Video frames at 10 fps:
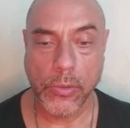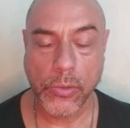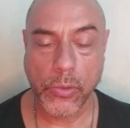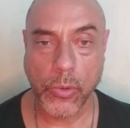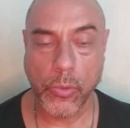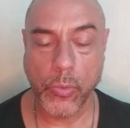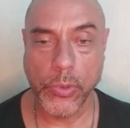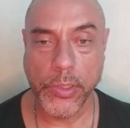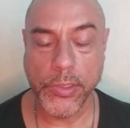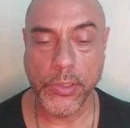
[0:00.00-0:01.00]
So
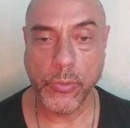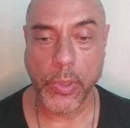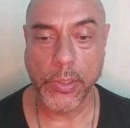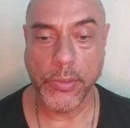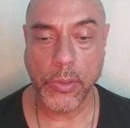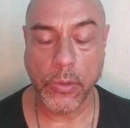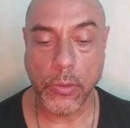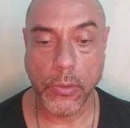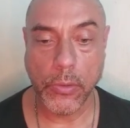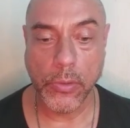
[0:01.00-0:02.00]
this is what is
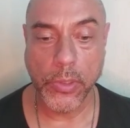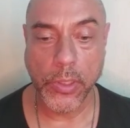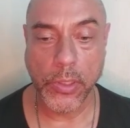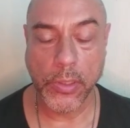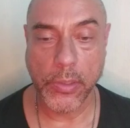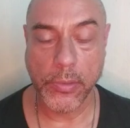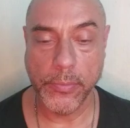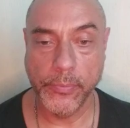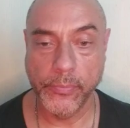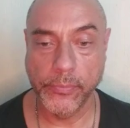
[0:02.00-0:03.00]
called
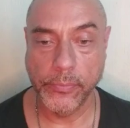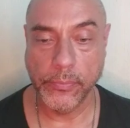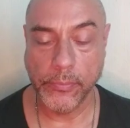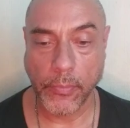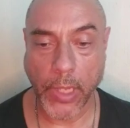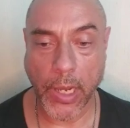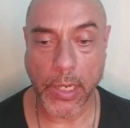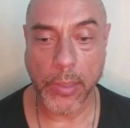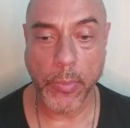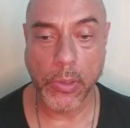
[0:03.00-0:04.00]
the
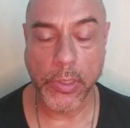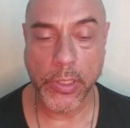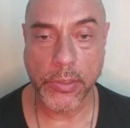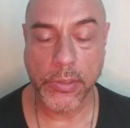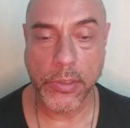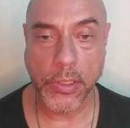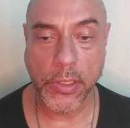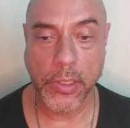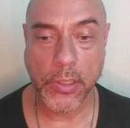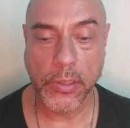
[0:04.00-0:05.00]
animal
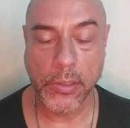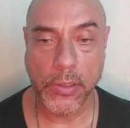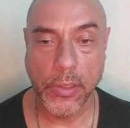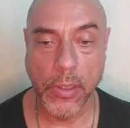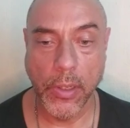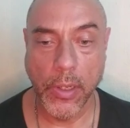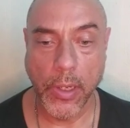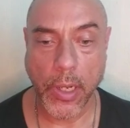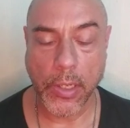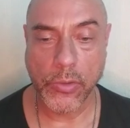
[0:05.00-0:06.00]
instinct,
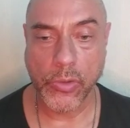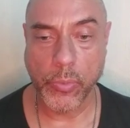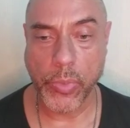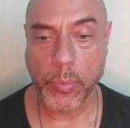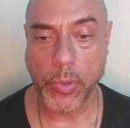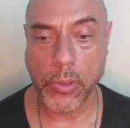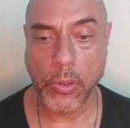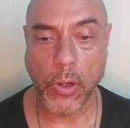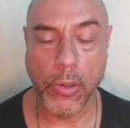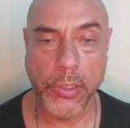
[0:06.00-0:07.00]
and some people
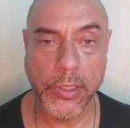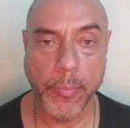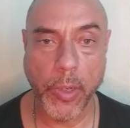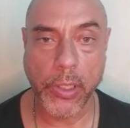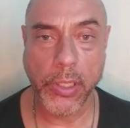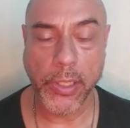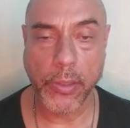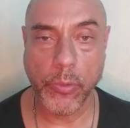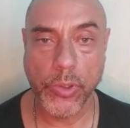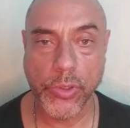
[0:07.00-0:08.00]
call it the body
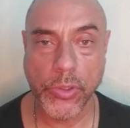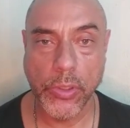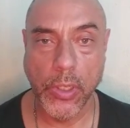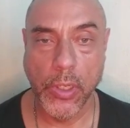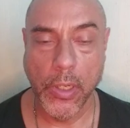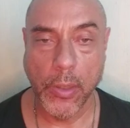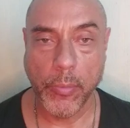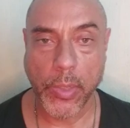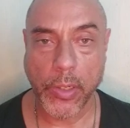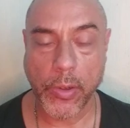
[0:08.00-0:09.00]
language.
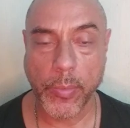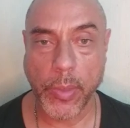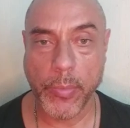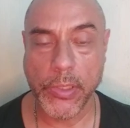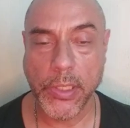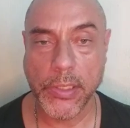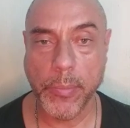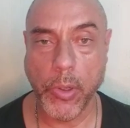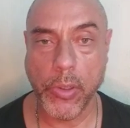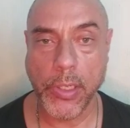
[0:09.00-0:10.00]
But remember that
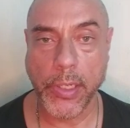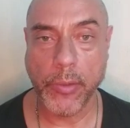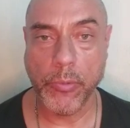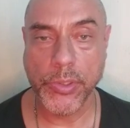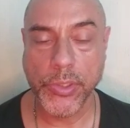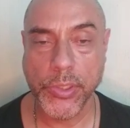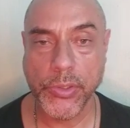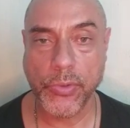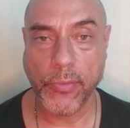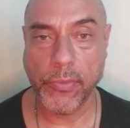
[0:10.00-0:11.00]
the body language
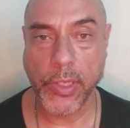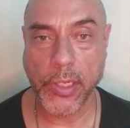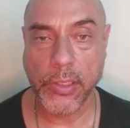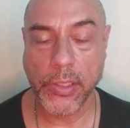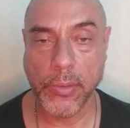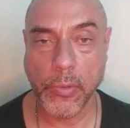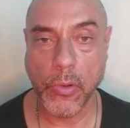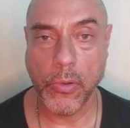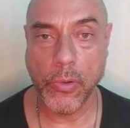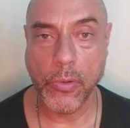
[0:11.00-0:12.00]
is reflective
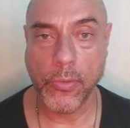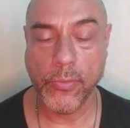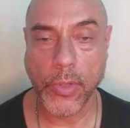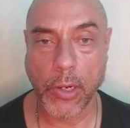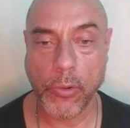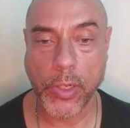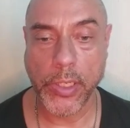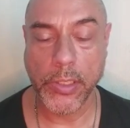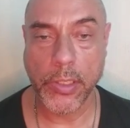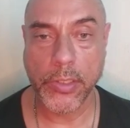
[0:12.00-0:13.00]
of our
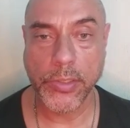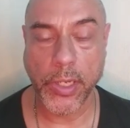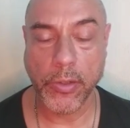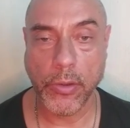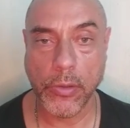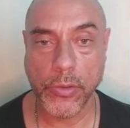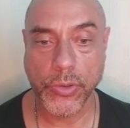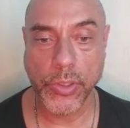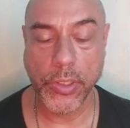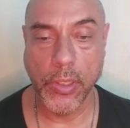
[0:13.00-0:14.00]
inner
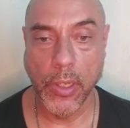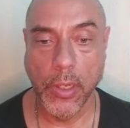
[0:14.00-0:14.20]
psychology.